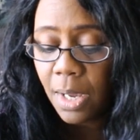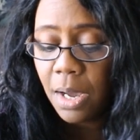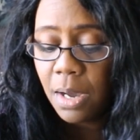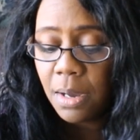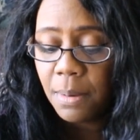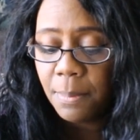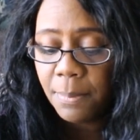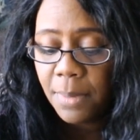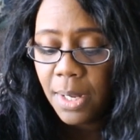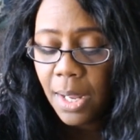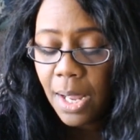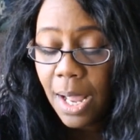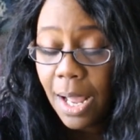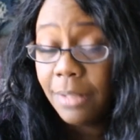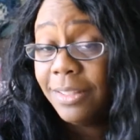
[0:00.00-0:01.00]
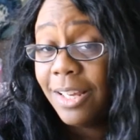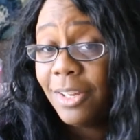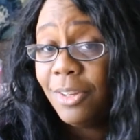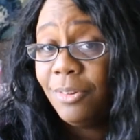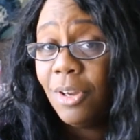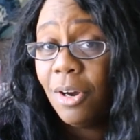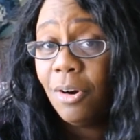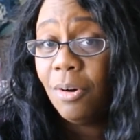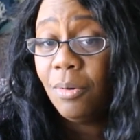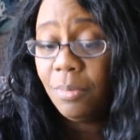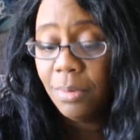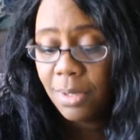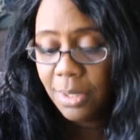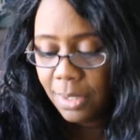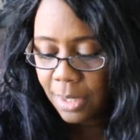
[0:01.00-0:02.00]
um, I'll let you
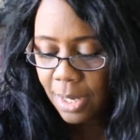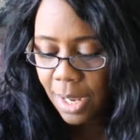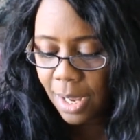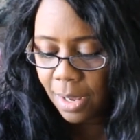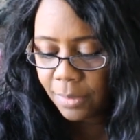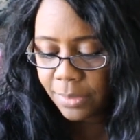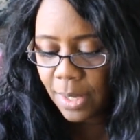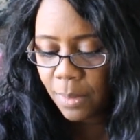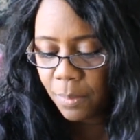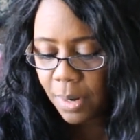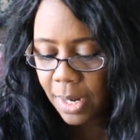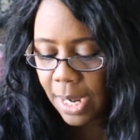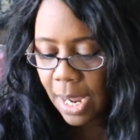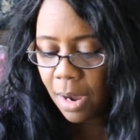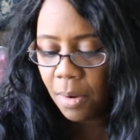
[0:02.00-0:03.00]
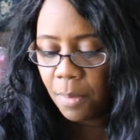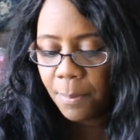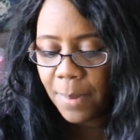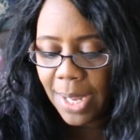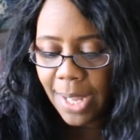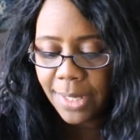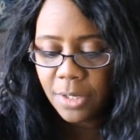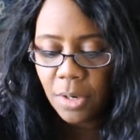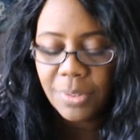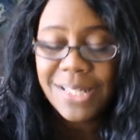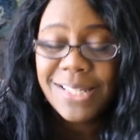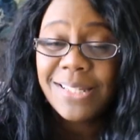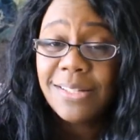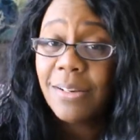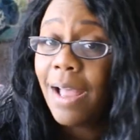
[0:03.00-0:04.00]
know how they work out, but I know
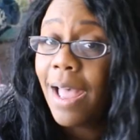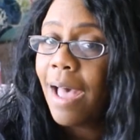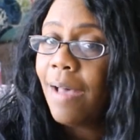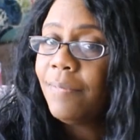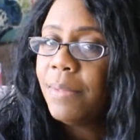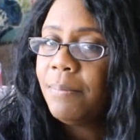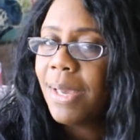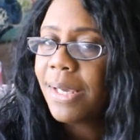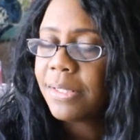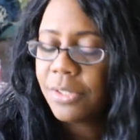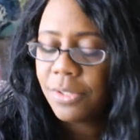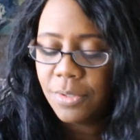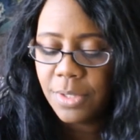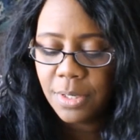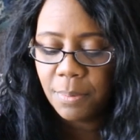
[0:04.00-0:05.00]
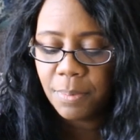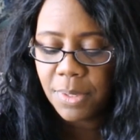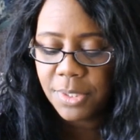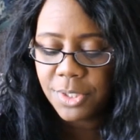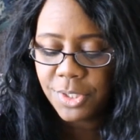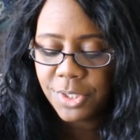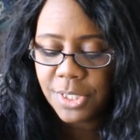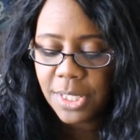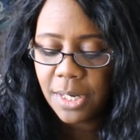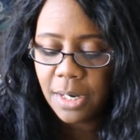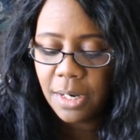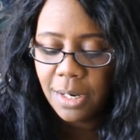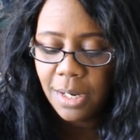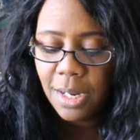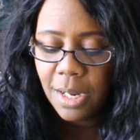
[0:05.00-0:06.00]
they still have the MAC Studio brushes
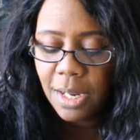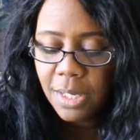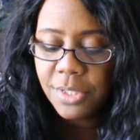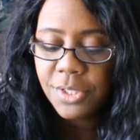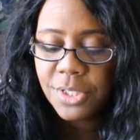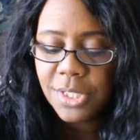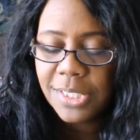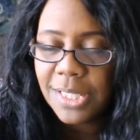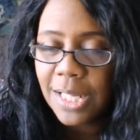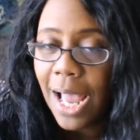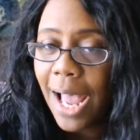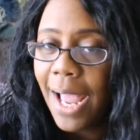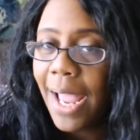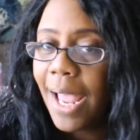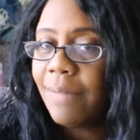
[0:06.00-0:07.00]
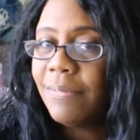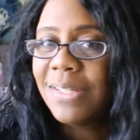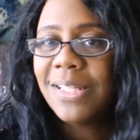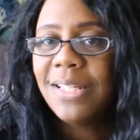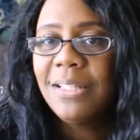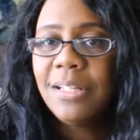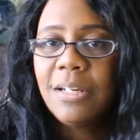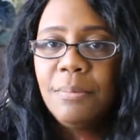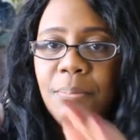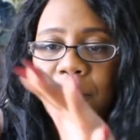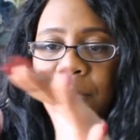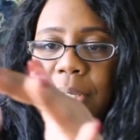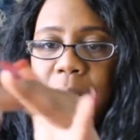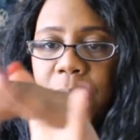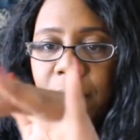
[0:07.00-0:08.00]
there. It's just I haven't seen the
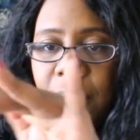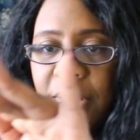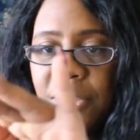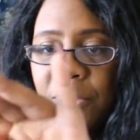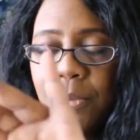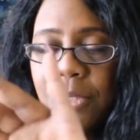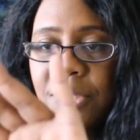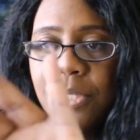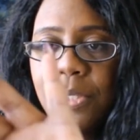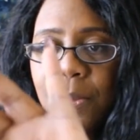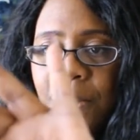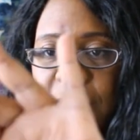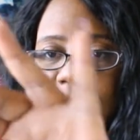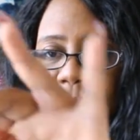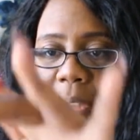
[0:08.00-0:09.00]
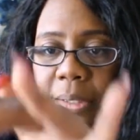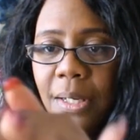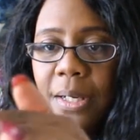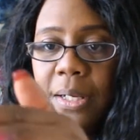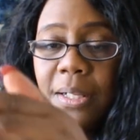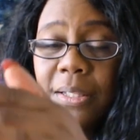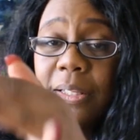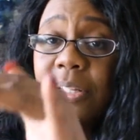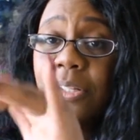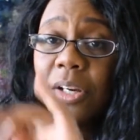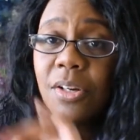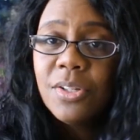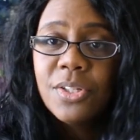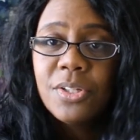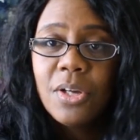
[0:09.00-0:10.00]
kabuki brush, which is the one. These
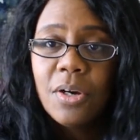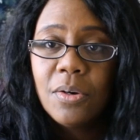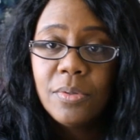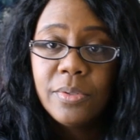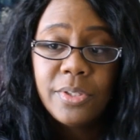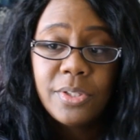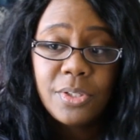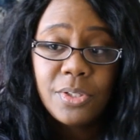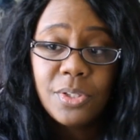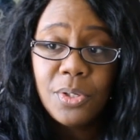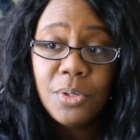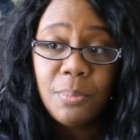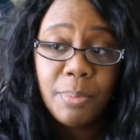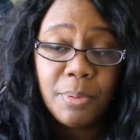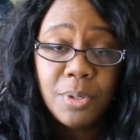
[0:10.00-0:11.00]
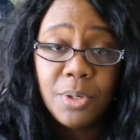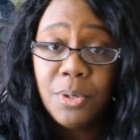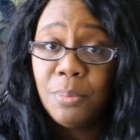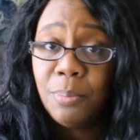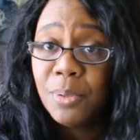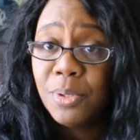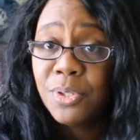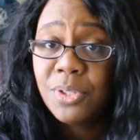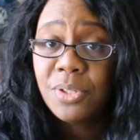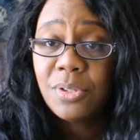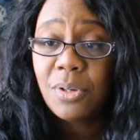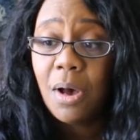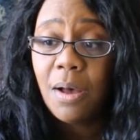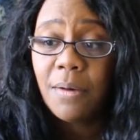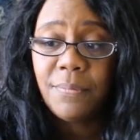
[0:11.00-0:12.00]
are so super duper
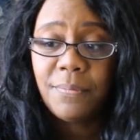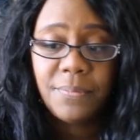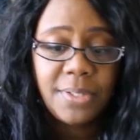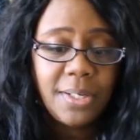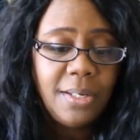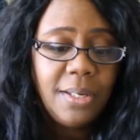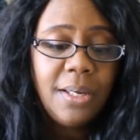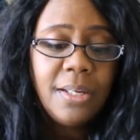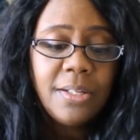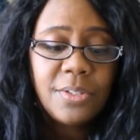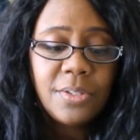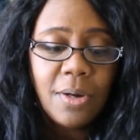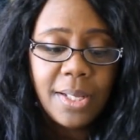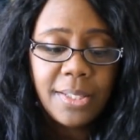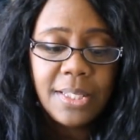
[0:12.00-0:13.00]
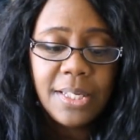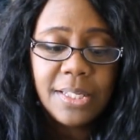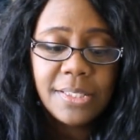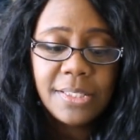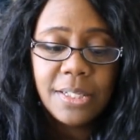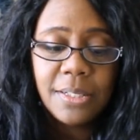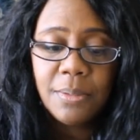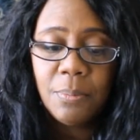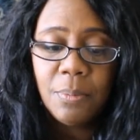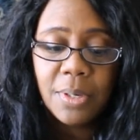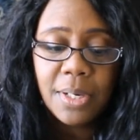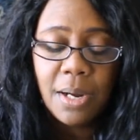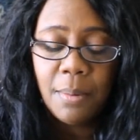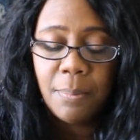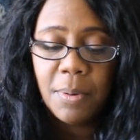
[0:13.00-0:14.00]
soft, so I think it's gonna
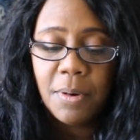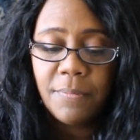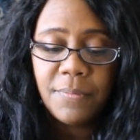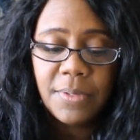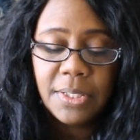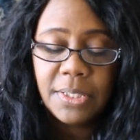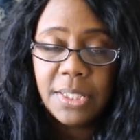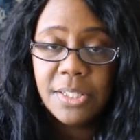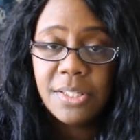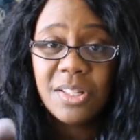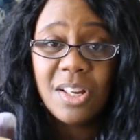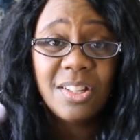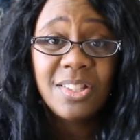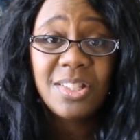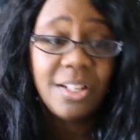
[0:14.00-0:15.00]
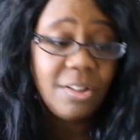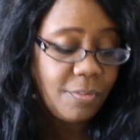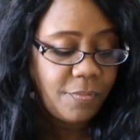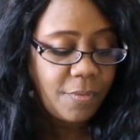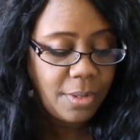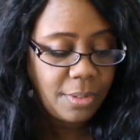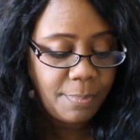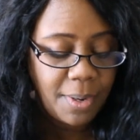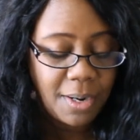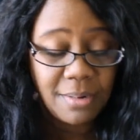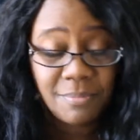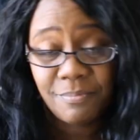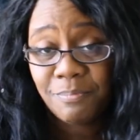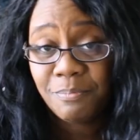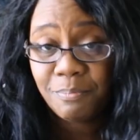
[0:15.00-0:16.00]
work out perfectly as long as they don't fall
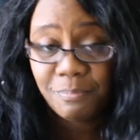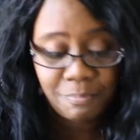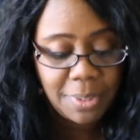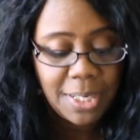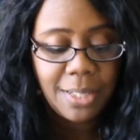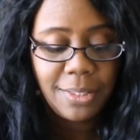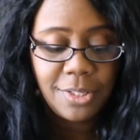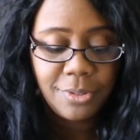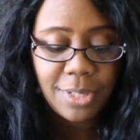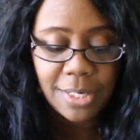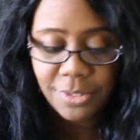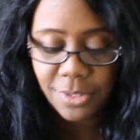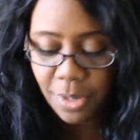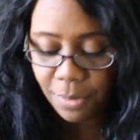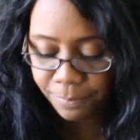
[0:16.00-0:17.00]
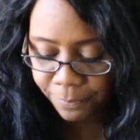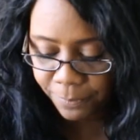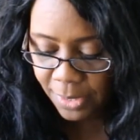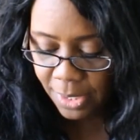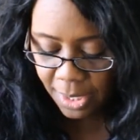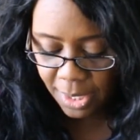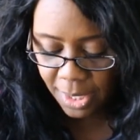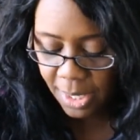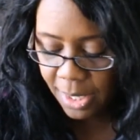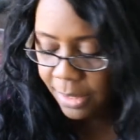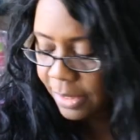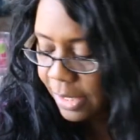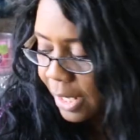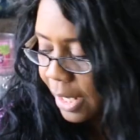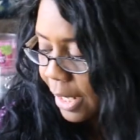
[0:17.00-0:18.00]
apart, but I'll let you guys know.
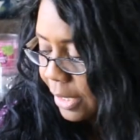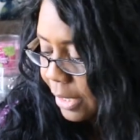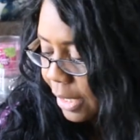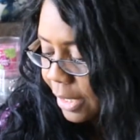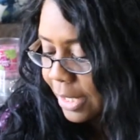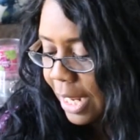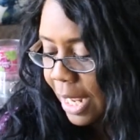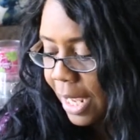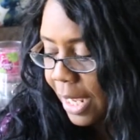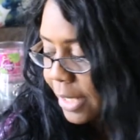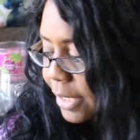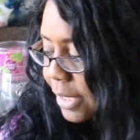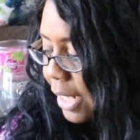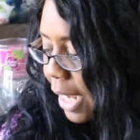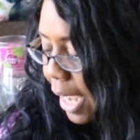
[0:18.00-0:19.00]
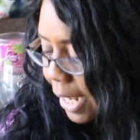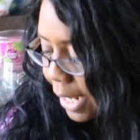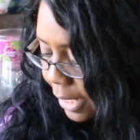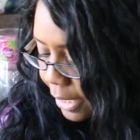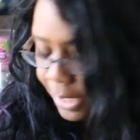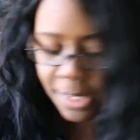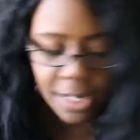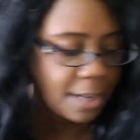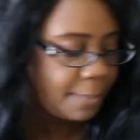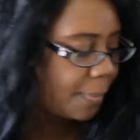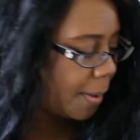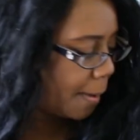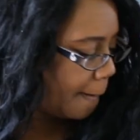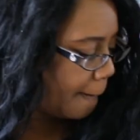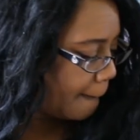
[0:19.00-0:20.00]
Then next I ended up